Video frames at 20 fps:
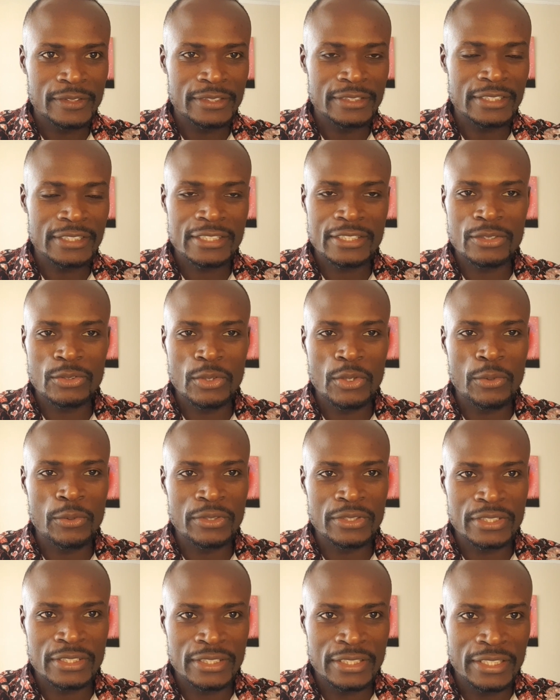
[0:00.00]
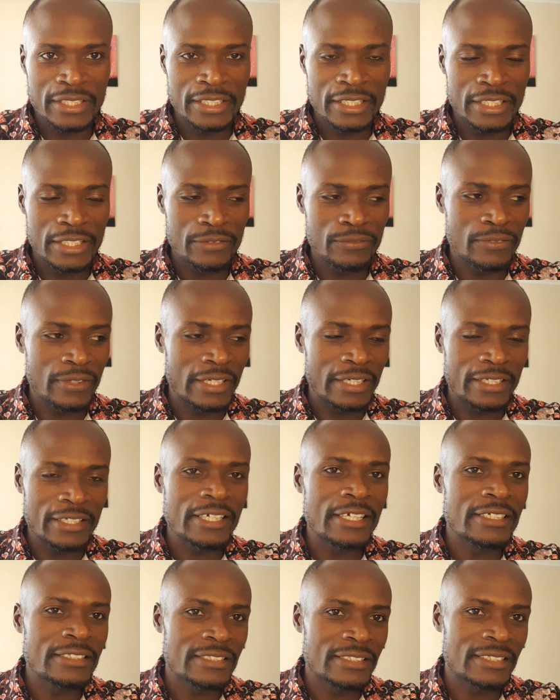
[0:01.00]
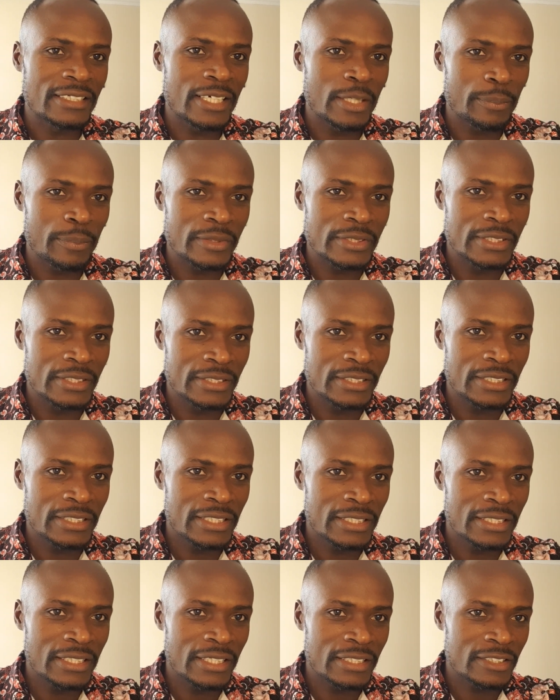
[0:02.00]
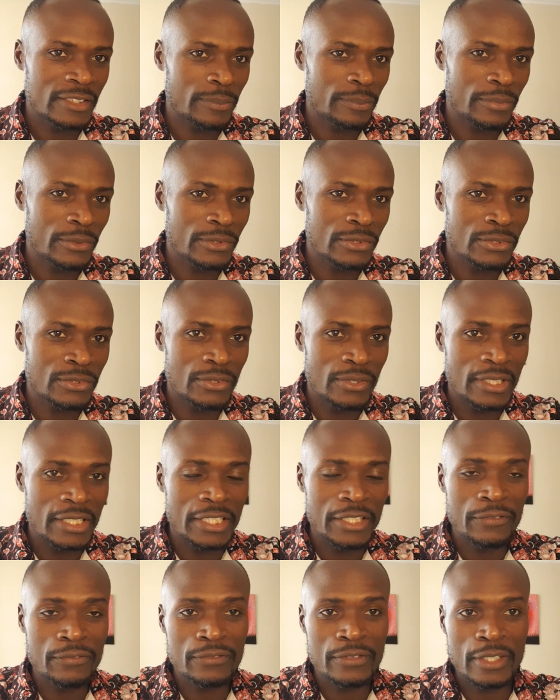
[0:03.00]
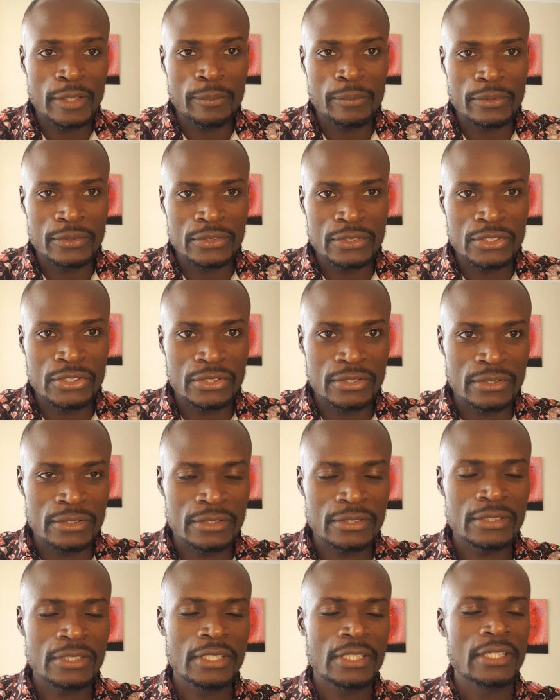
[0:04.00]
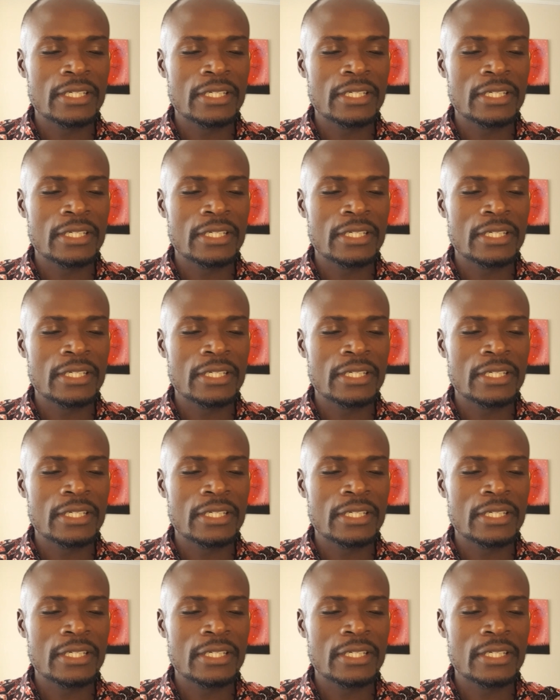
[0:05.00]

Just the way we say, if a leader is incapacitated, they are supposed to leave their position.